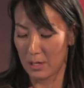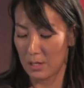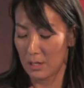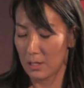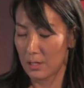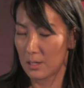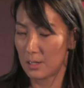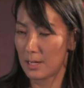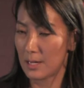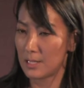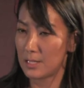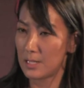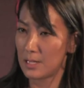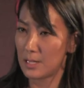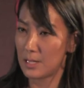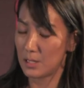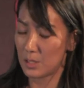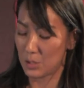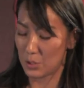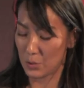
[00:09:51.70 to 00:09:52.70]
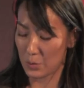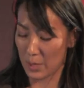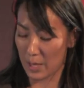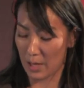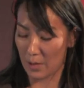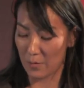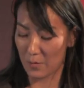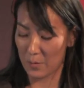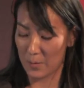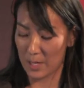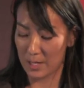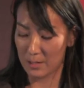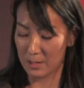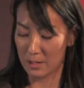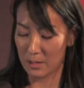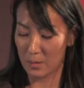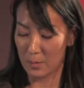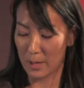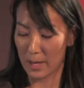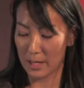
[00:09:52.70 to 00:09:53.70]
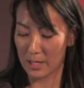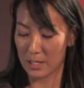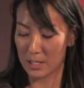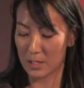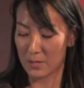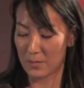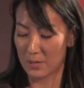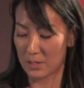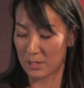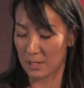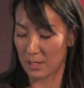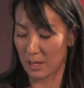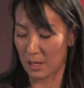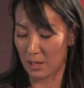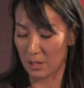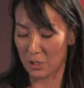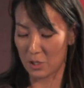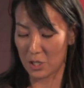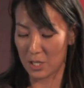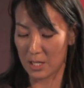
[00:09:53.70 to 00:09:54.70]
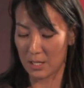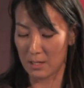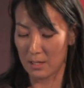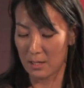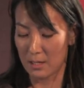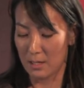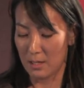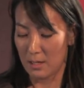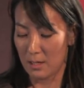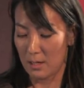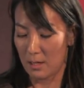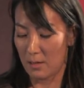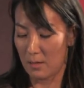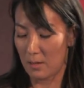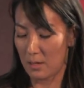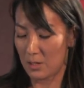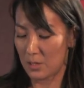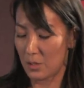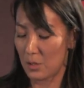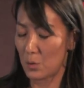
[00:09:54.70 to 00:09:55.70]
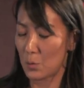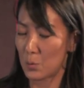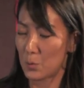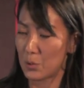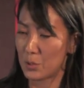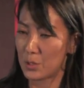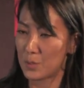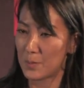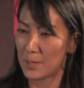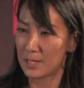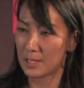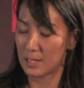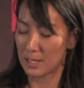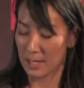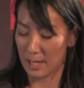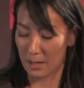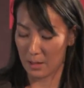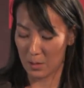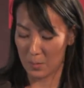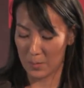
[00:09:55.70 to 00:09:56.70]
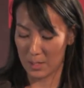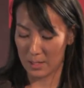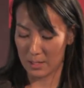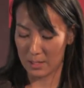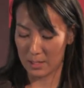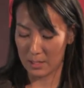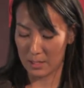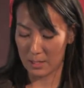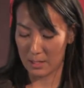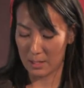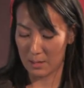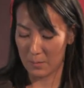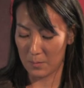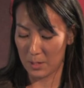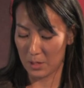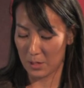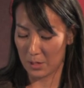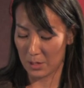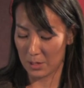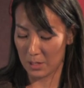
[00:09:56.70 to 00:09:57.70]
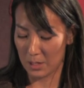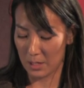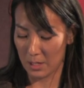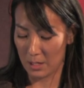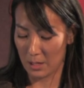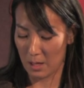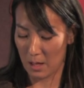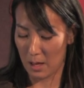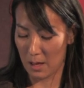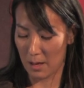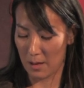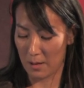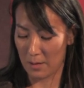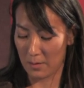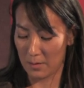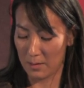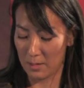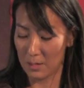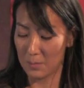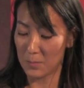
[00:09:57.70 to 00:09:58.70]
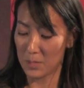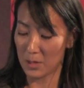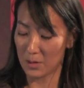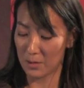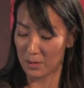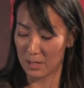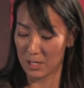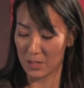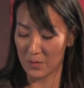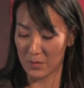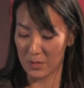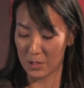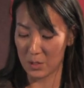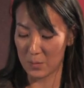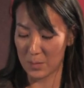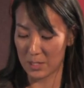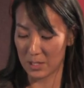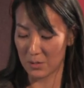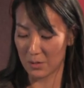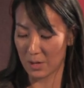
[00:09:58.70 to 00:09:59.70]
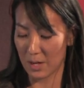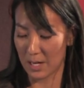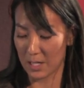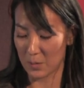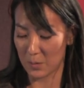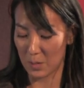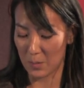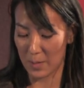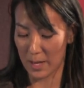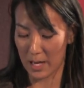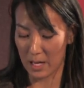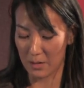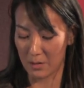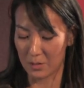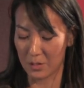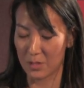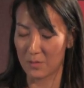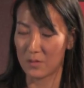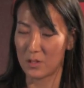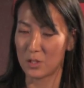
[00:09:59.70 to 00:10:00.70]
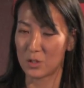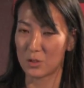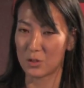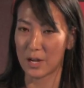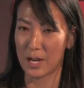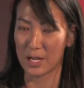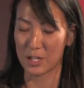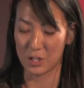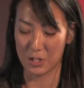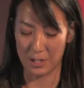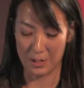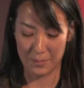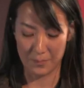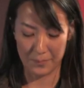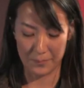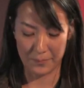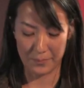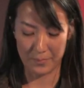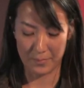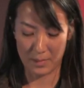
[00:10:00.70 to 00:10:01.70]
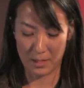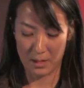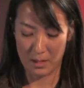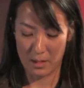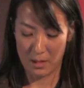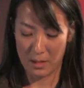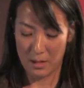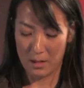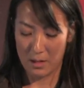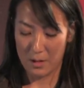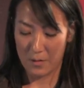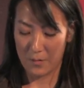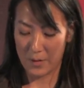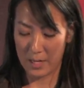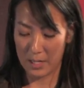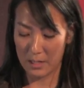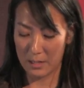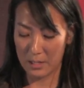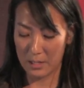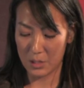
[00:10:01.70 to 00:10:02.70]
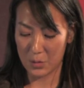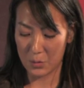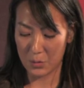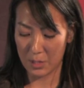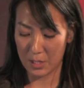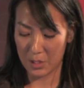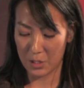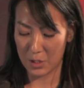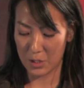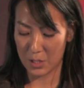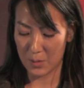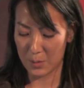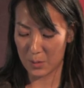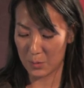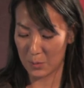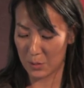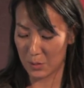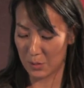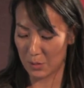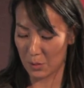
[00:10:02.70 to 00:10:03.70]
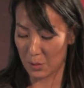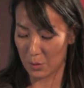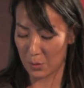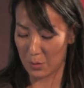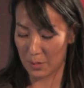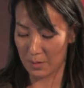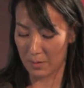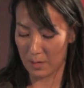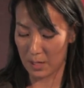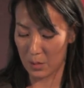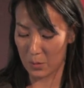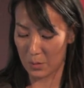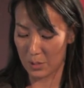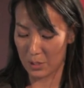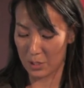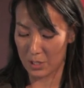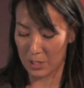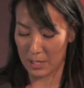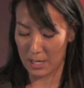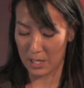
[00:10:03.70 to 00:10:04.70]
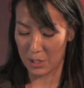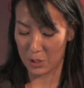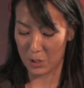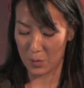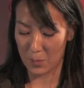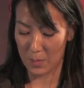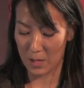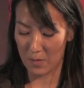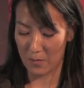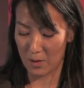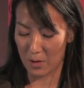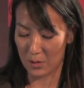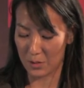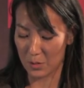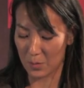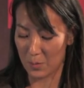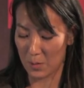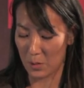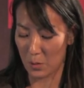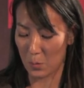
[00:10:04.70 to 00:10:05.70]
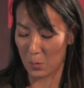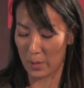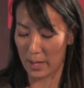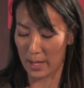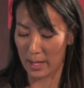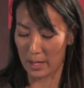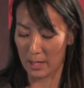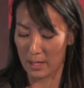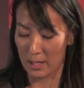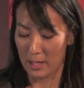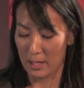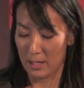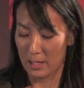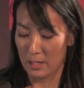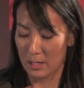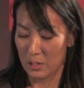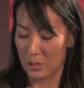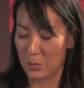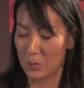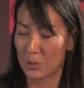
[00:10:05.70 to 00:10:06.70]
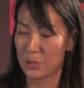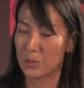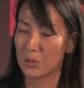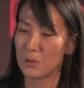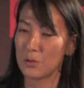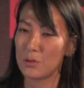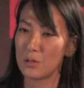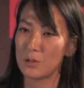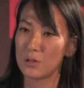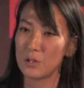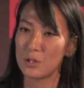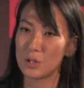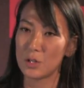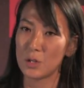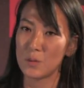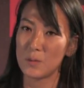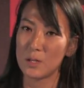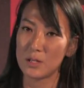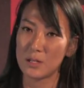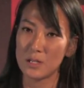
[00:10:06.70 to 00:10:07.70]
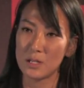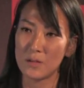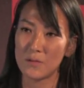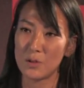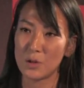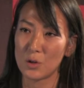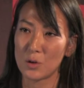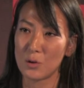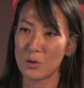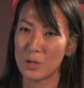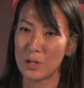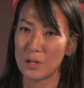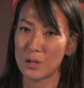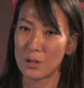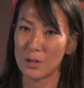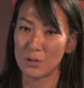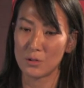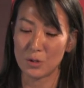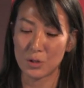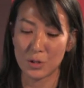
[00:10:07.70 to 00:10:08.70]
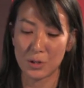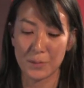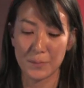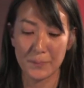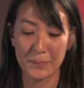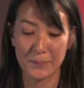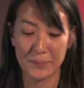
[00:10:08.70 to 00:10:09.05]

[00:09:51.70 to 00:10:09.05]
connecting his new alphabet to the body's physiology and then to the world's basic elements, it mirrored, uh, it mirrored these fundamental cosmic patterns of interaction. Finding relationships between the Korean language and nature may have also been a way to assert the legitimacy of the Korean culture.